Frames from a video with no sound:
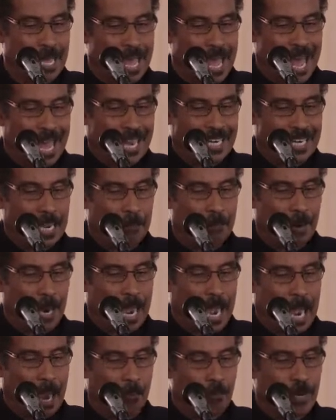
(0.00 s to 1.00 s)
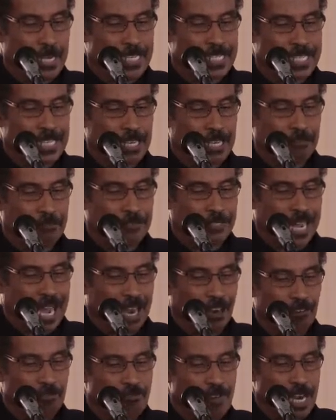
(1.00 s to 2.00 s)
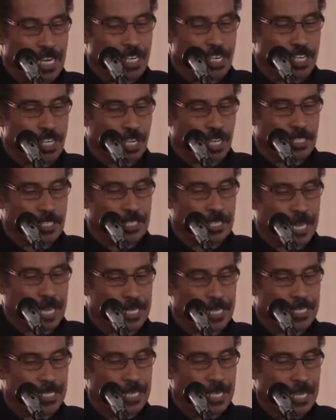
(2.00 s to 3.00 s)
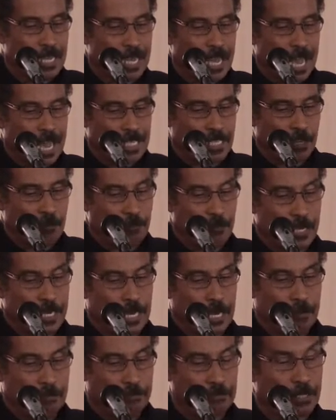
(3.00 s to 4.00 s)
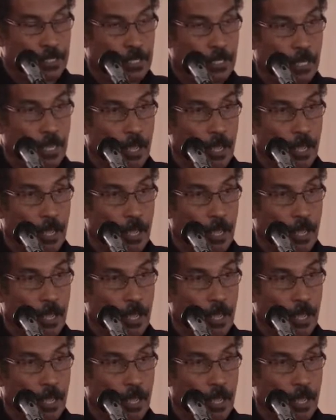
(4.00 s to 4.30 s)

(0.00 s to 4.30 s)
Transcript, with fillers: and Abraham received that righteousness as a free gift.